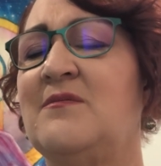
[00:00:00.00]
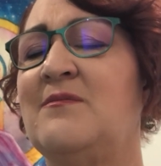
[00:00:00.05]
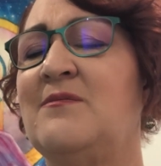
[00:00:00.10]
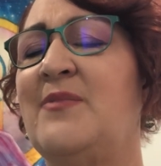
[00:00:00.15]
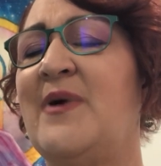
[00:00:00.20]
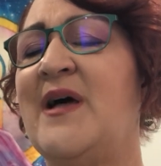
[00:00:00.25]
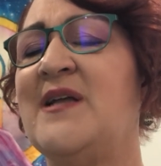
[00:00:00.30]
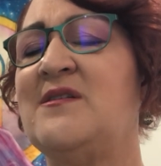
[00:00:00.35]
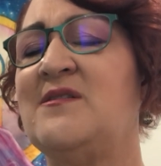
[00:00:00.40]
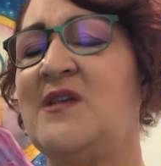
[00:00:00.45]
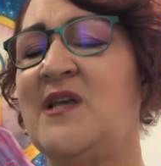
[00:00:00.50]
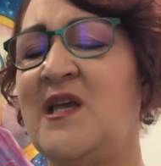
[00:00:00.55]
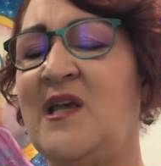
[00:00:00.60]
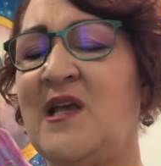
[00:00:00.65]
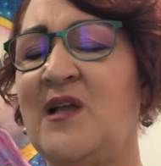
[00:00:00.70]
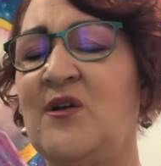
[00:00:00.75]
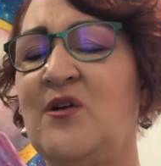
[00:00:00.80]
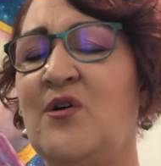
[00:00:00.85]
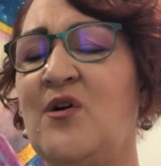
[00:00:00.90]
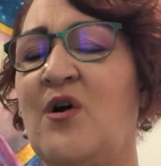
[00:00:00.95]
But
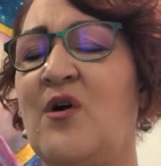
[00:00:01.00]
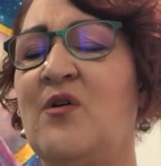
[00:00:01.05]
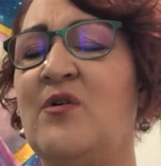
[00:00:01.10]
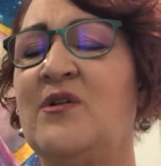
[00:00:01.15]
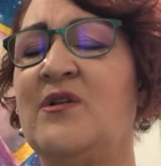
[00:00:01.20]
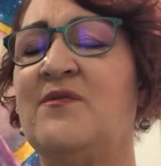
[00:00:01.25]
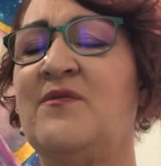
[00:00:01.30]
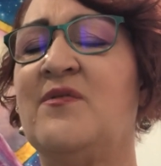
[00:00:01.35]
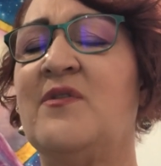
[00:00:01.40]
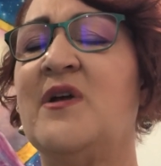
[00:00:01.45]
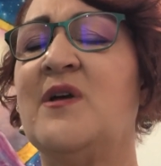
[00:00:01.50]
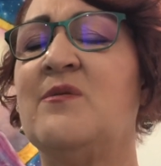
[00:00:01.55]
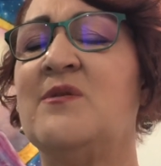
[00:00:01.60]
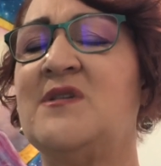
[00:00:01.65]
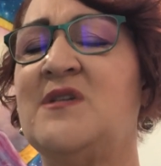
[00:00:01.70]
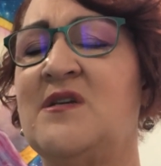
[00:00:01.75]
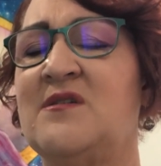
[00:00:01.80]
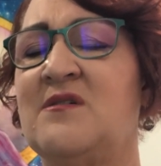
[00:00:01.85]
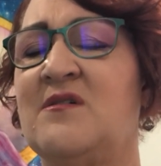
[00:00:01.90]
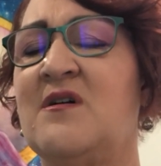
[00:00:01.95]
the encoded
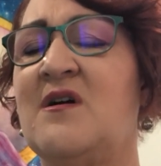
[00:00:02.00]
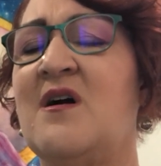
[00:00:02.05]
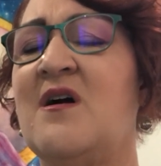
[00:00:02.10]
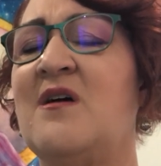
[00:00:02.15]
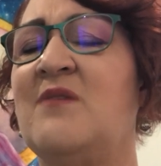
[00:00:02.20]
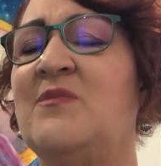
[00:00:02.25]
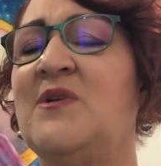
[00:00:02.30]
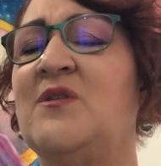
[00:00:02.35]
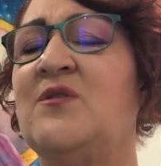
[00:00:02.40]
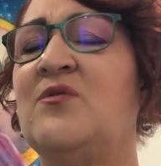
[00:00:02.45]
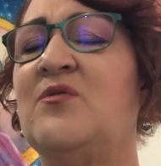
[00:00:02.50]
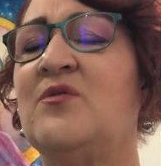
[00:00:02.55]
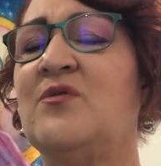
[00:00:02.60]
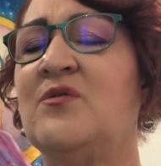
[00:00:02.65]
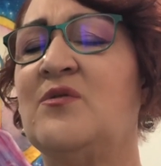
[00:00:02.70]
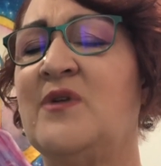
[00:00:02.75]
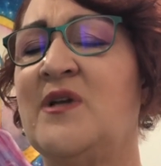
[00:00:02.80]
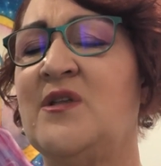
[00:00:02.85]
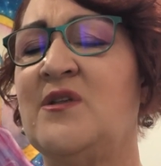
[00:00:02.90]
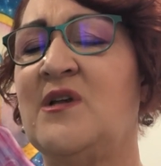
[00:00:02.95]
frequencies are coming
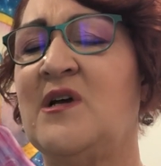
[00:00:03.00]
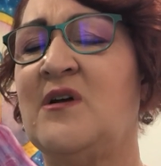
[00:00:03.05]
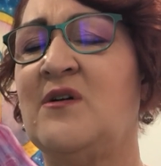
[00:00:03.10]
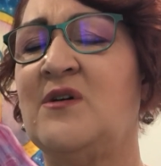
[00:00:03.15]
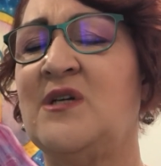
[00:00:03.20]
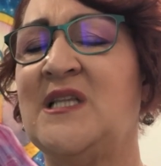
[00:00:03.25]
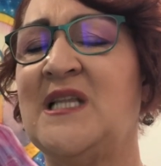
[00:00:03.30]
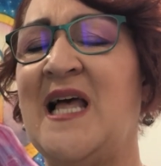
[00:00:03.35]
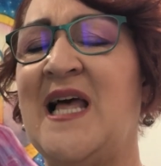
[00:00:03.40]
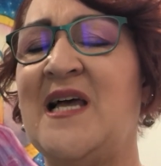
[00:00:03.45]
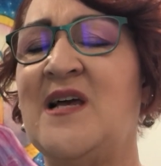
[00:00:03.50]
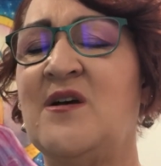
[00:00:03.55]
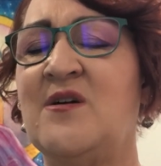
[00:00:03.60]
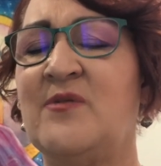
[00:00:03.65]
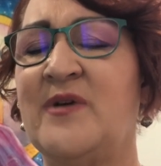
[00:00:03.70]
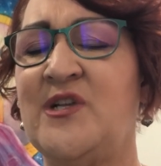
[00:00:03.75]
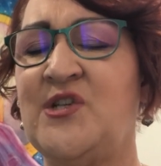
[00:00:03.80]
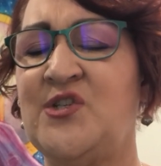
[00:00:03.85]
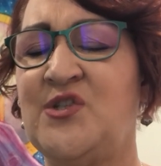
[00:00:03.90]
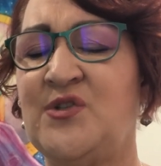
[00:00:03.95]
through in our
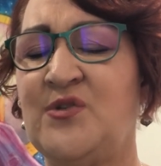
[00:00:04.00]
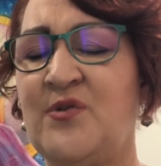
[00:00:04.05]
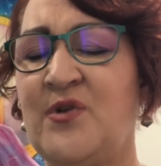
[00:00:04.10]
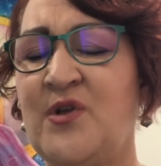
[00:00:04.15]
language to